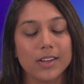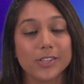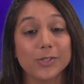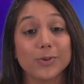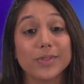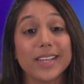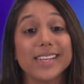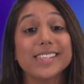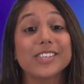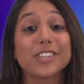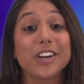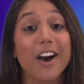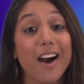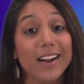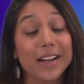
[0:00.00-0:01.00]
So let's
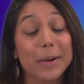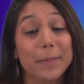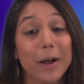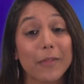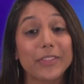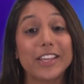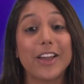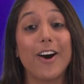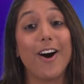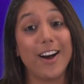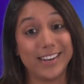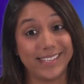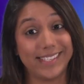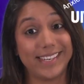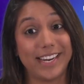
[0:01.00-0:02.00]
talk about the
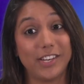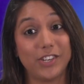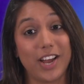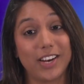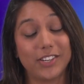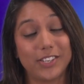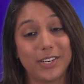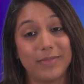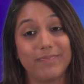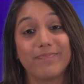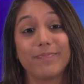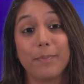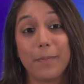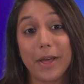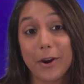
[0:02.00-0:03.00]
onstage actor,
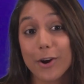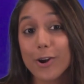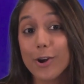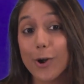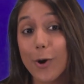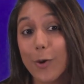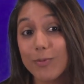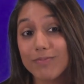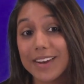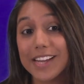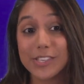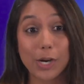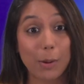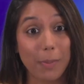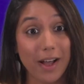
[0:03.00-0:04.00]
better known
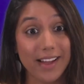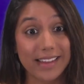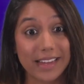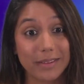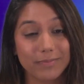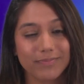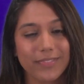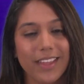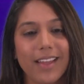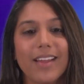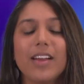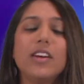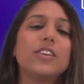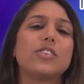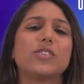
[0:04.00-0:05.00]
as our body.
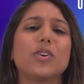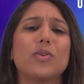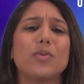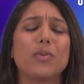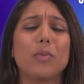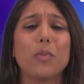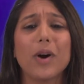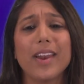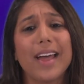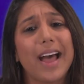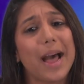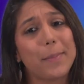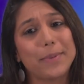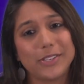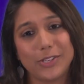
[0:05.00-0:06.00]
So what
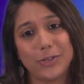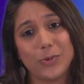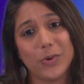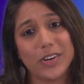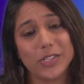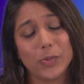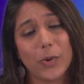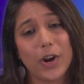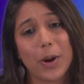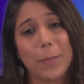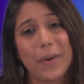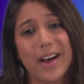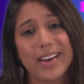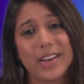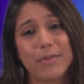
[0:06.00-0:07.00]
happens to us when
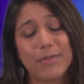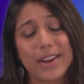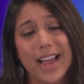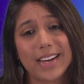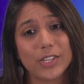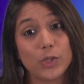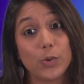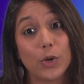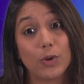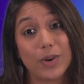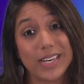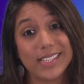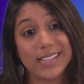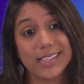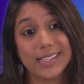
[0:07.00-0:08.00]
our body reacts to a
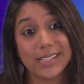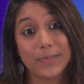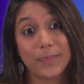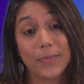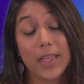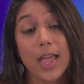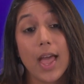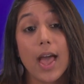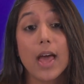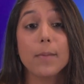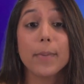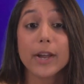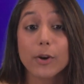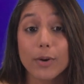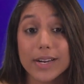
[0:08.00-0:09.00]
crisis?
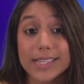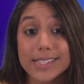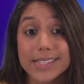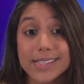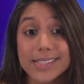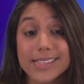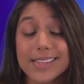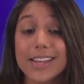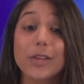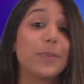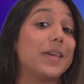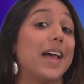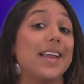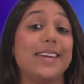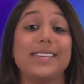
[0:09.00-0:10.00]
And by crisis, it could
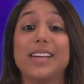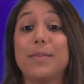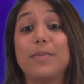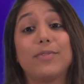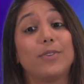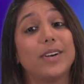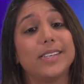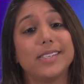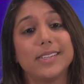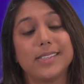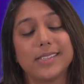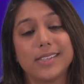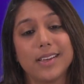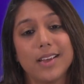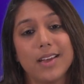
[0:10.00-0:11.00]
be any type of
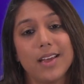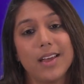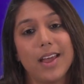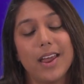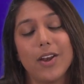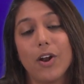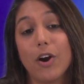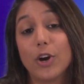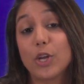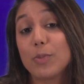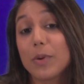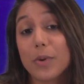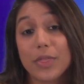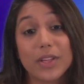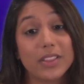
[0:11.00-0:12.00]
crisis. An
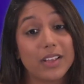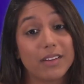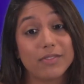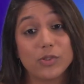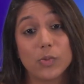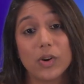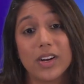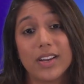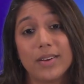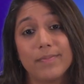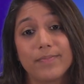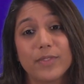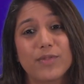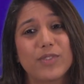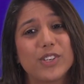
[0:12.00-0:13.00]
argument with a loved
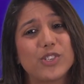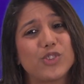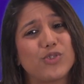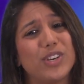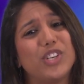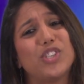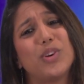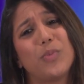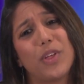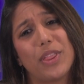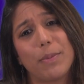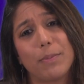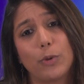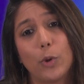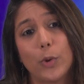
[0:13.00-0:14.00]
one, frustration with
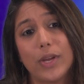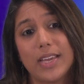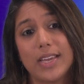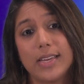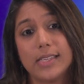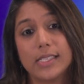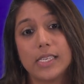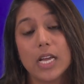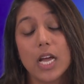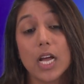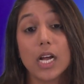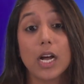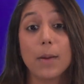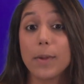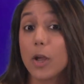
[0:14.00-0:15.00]
employees,
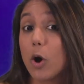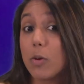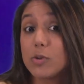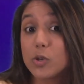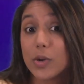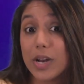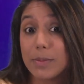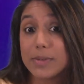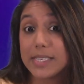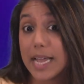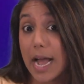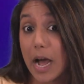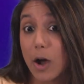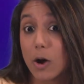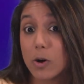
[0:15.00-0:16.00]
coming home to an empty
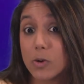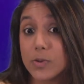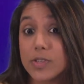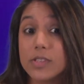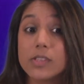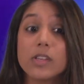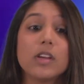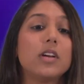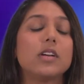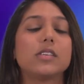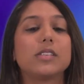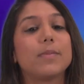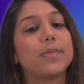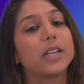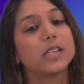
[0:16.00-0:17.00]
house,
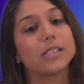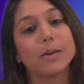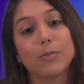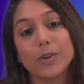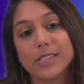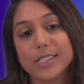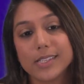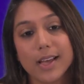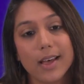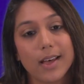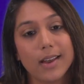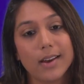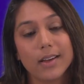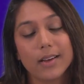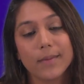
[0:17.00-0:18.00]
something someone
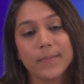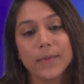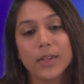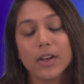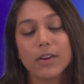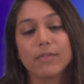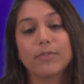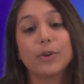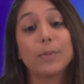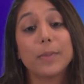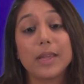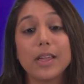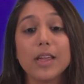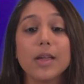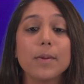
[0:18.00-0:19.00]
said. For
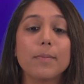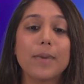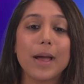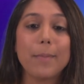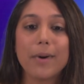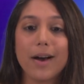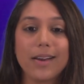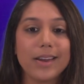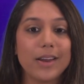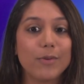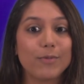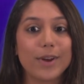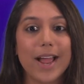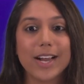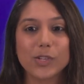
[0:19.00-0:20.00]
me, my body
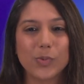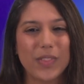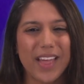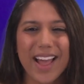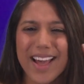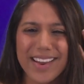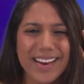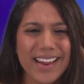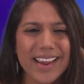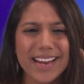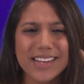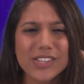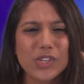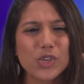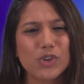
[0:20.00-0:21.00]
reacts with
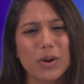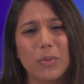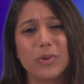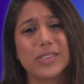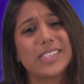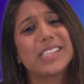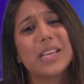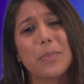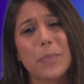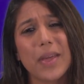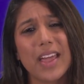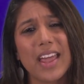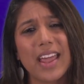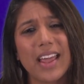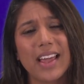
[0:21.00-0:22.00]
headaches, trouble
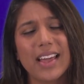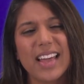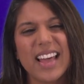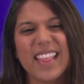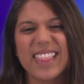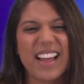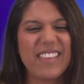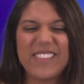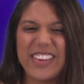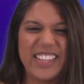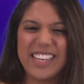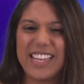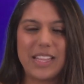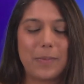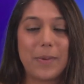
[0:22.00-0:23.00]
sleeping, that
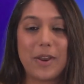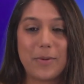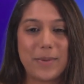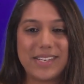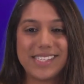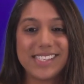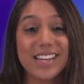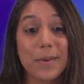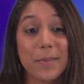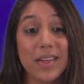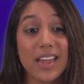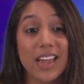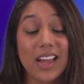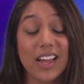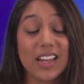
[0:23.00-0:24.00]
feeling in the pit of my
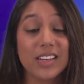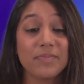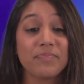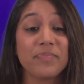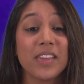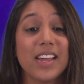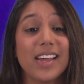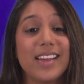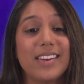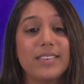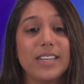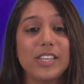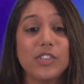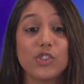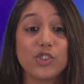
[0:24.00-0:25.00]
stomach.
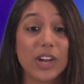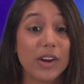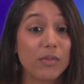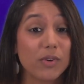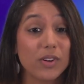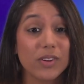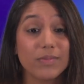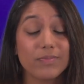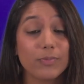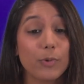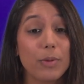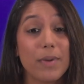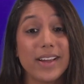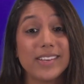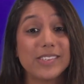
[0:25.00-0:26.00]
And in general,
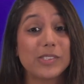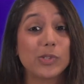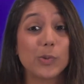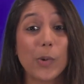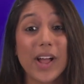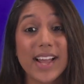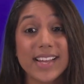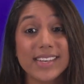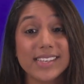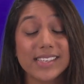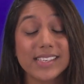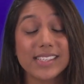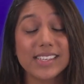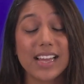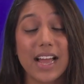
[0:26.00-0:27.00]
we might
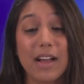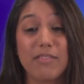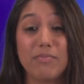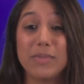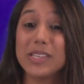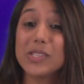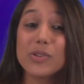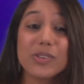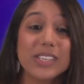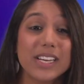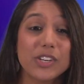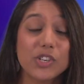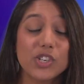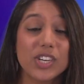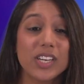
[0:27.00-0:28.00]
sweat, have muscle
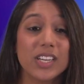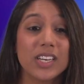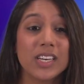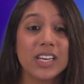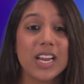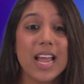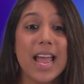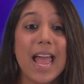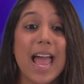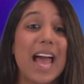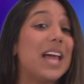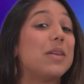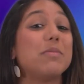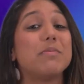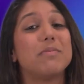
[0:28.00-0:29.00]
tension,
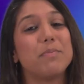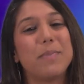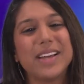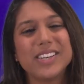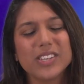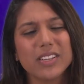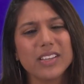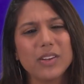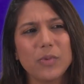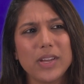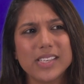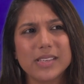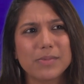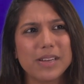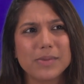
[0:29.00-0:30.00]
and mentally
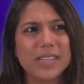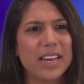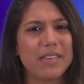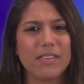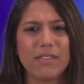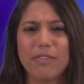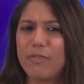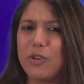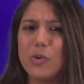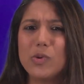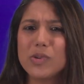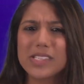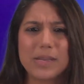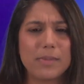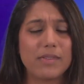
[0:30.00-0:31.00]
we sometimes can even
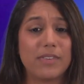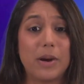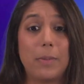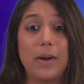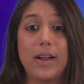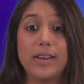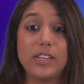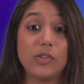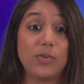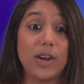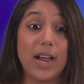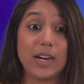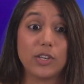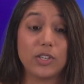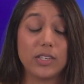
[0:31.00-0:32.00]
fuel some of our body's
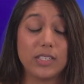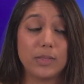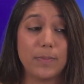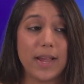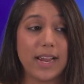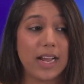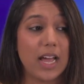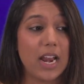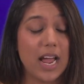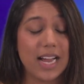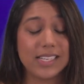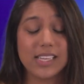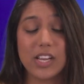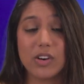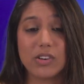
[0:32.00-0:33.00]
reactions by kind of
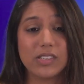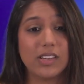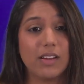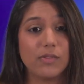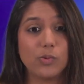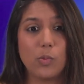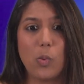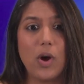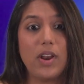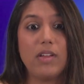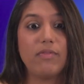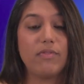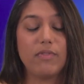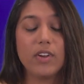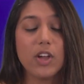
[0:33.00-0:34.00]
asking ourselves, what
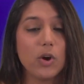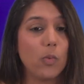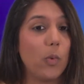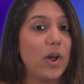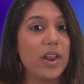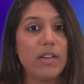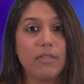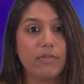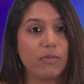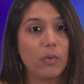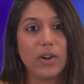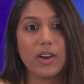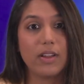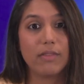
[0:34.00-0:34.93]
if, what if, what